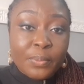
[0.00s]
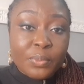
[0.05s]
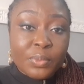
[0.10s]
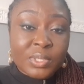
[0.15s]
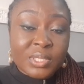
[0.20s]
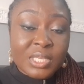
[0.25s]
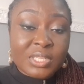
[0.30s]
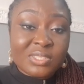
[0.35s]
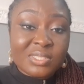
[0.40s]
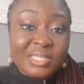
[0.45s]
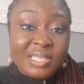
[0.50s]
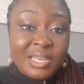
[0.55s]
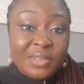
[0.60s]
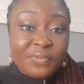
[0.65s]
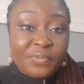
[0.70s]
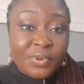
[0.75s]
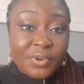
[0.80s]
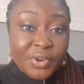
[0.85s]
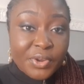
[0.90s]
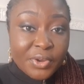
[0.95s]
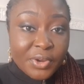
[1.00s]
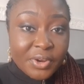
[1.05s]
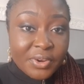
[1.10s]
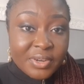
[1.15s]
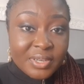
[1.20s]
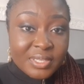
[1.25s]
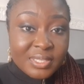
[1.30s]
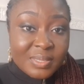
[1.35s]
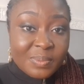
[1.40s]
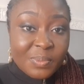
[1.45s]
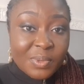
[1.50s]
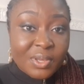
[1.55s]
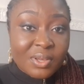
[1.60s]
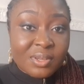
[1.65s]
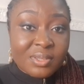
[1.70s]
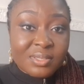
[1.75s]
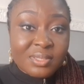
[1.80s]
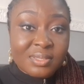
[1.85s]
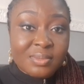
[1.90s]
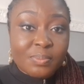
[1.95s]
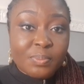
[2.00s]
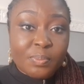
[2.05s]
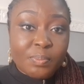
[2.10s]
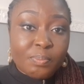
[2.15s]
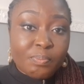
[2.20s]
wanted to deal in foreign currency, because